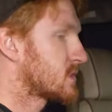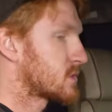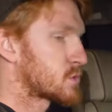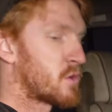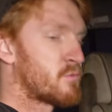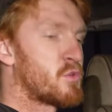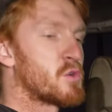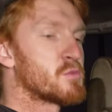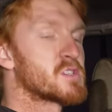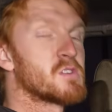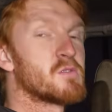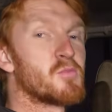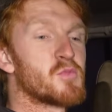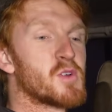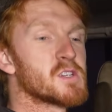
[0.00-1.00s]
So I bought myself
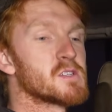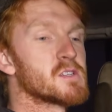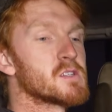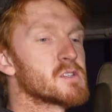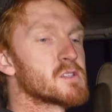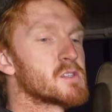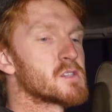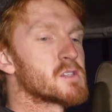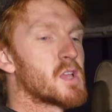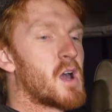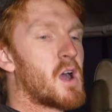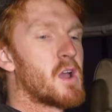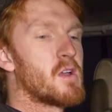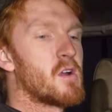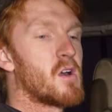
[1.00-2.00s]
a present. It's this
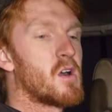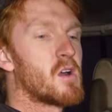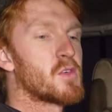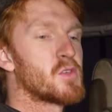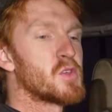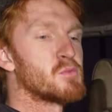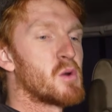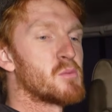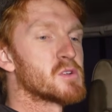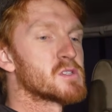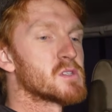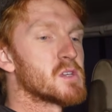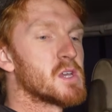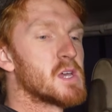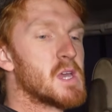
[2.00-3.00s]
IR
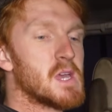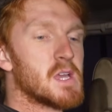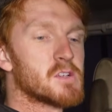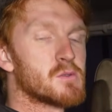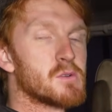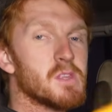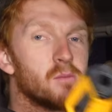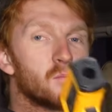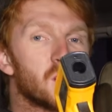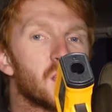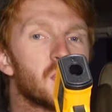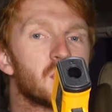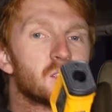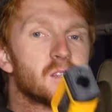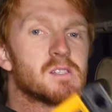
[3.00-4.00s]
thermometer. It's one of them
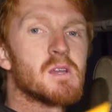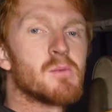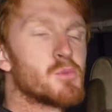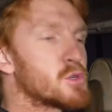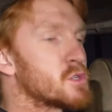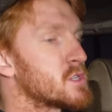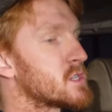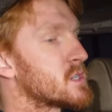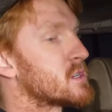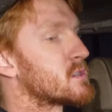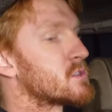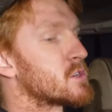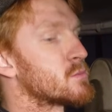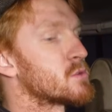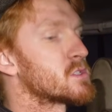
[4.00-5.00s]
laser temperature taker
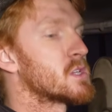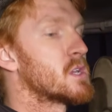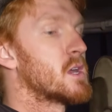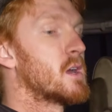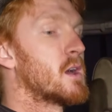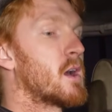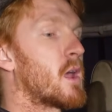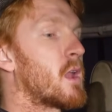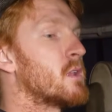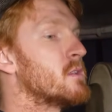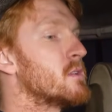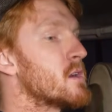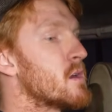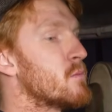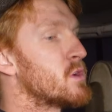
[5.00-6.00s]
jobbies, and
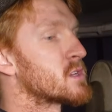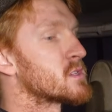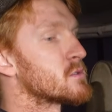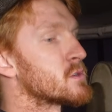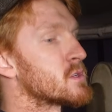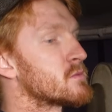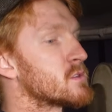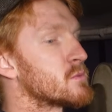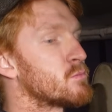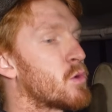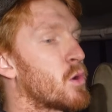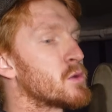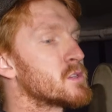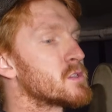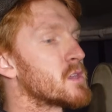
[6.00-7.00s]
basically whatever you
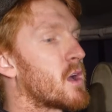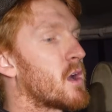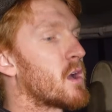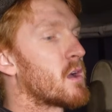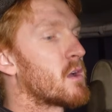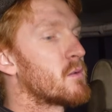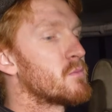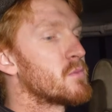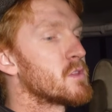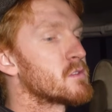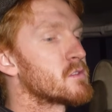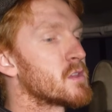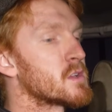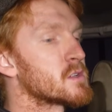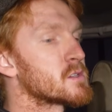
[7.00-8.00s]
point it at, it
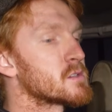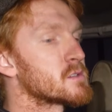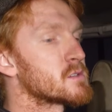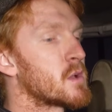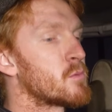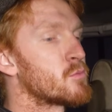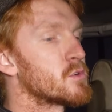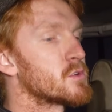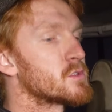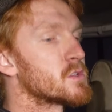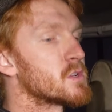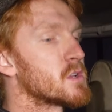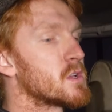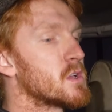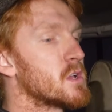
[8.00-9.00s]
takes its temperature.